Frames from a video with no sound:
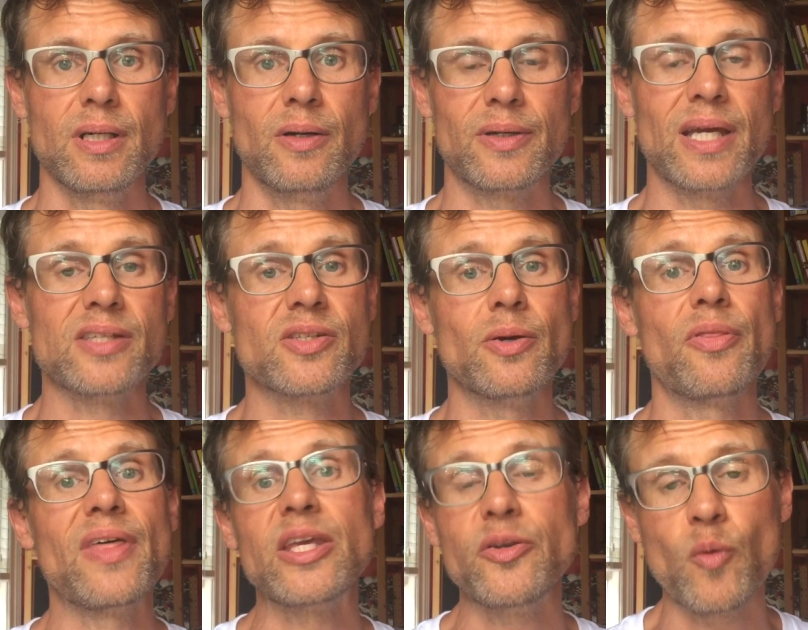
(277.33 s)
Okay, so
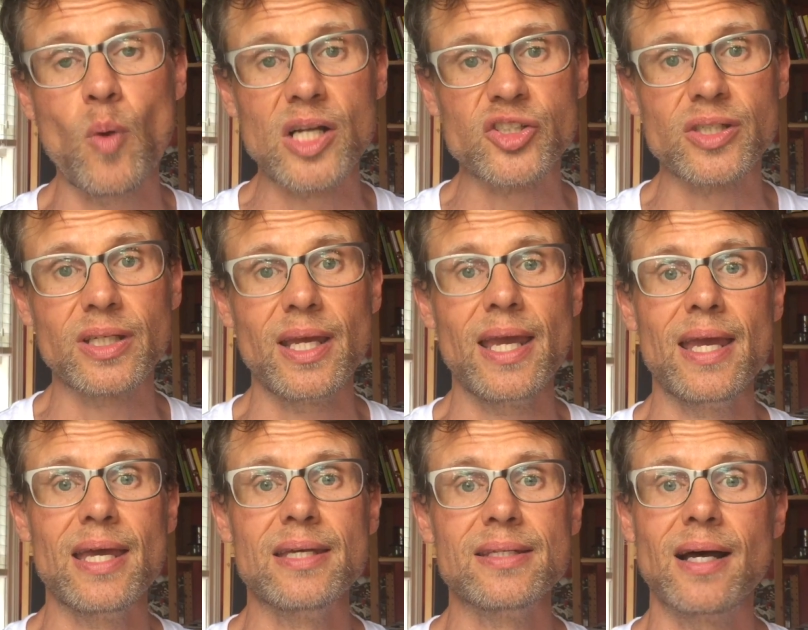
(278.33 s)
thank you for watching,
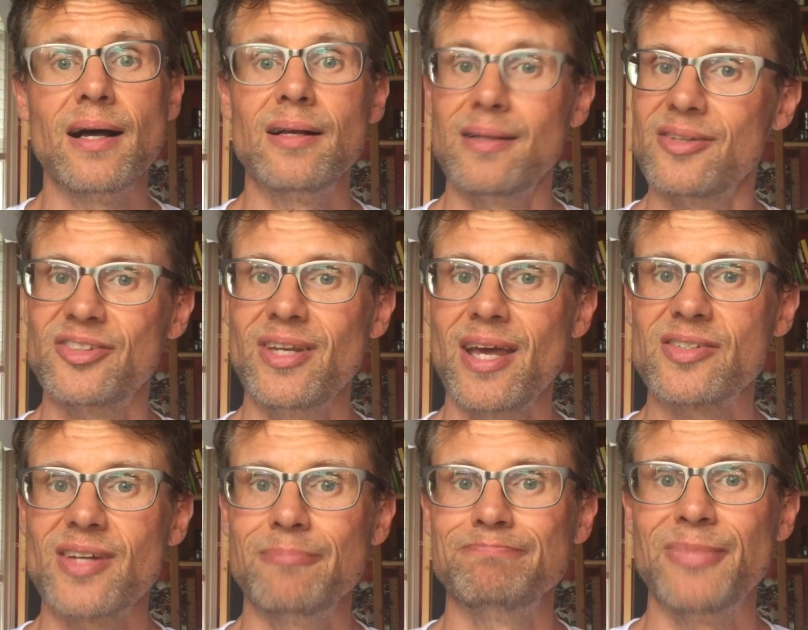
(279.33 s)
and I'll see you next
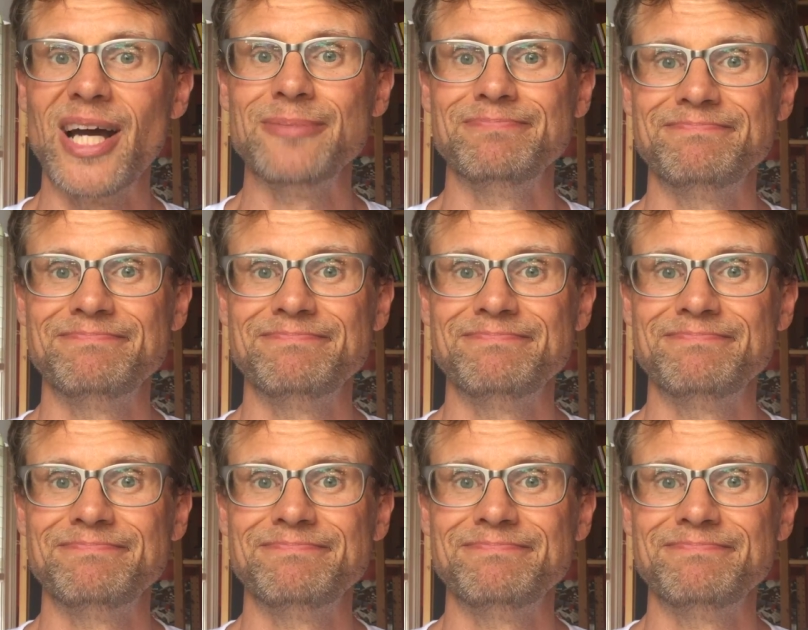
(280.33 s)
time. Bye.